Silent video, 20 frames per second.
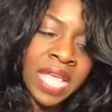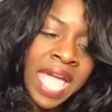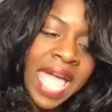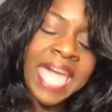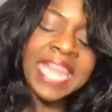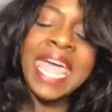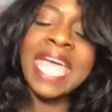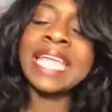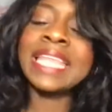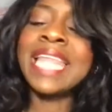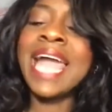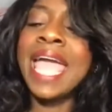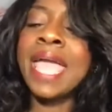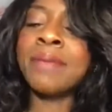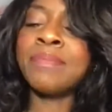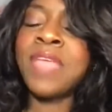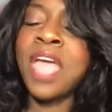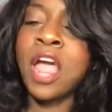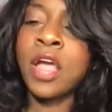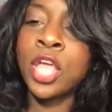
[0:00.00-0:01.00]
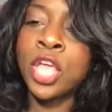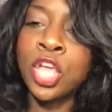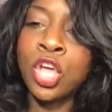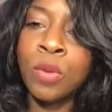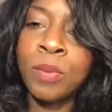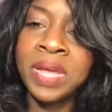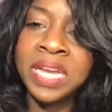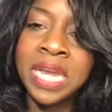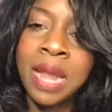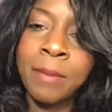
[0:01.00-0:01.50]
And they claim they're
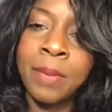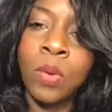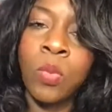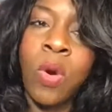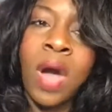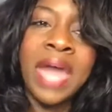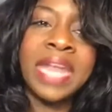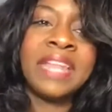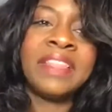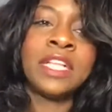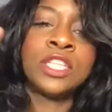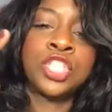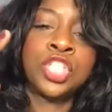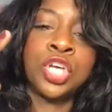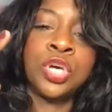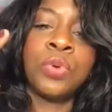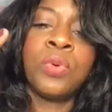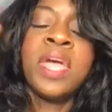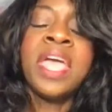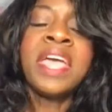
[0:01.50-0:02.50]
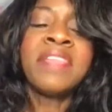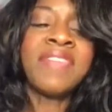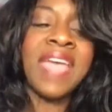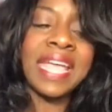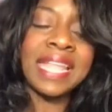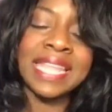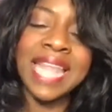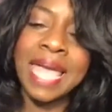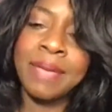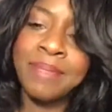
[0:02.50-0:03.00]
human, number one. And the two, they
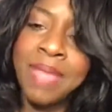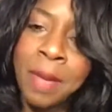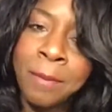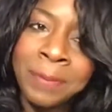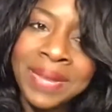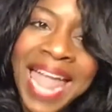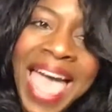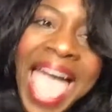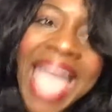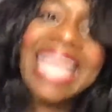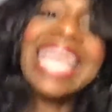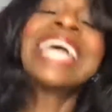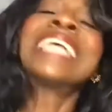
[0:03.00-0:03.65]
claim they're Black.